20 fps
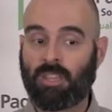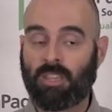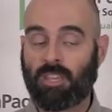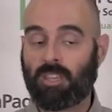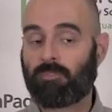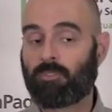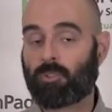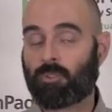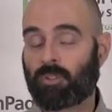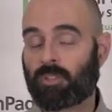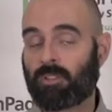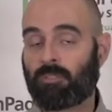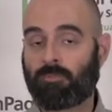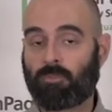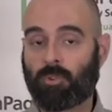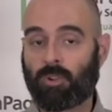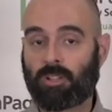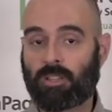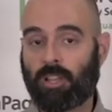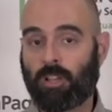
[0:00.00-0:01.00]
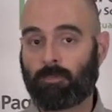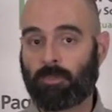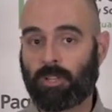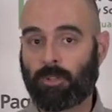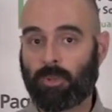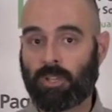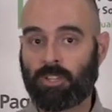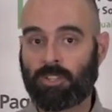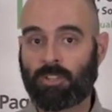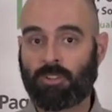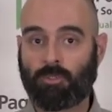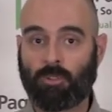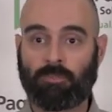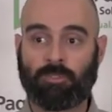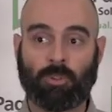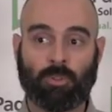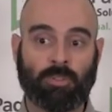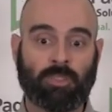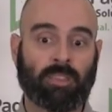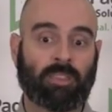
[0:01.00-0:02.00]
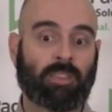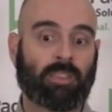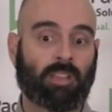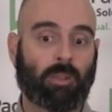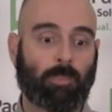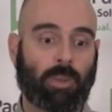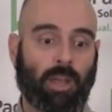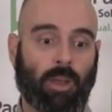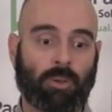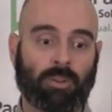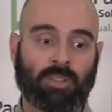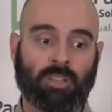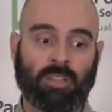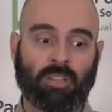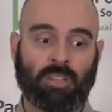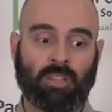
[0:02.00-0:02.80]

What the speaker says: if you're looking for a cloud migration, or if you're thinking about,